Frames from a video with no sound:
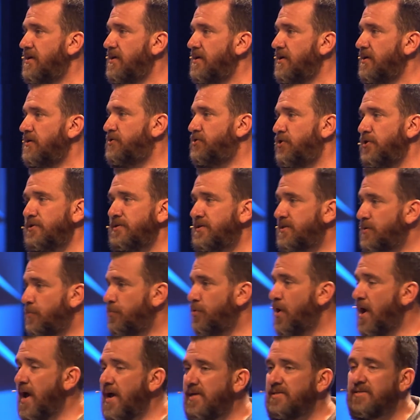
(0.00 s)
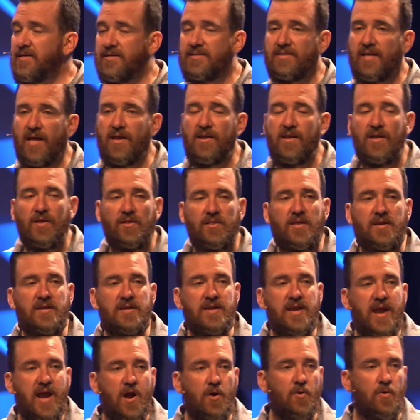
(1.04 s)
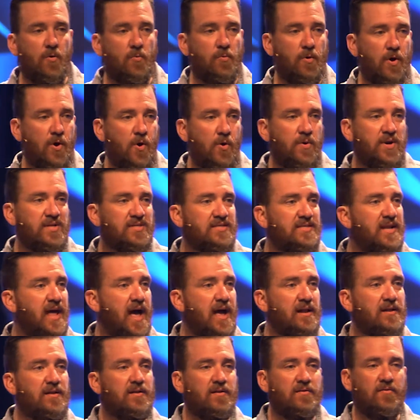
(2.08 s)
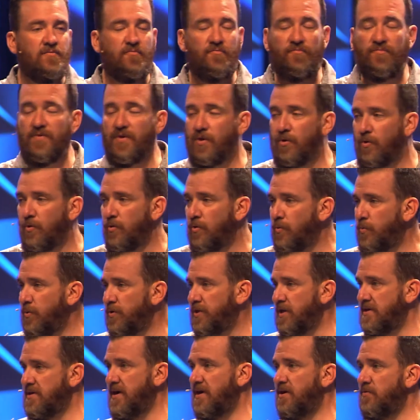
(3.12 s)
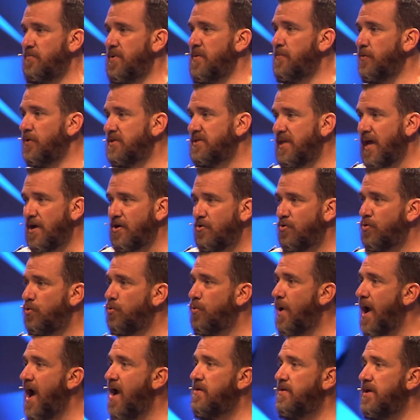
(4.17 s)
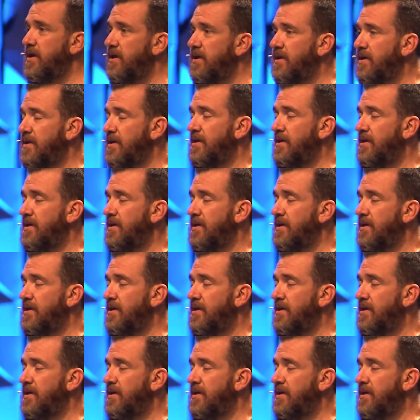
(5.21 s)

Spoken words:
It shouldn't surprise us that the narrow road is not filled with a ton of people. It's not crowded.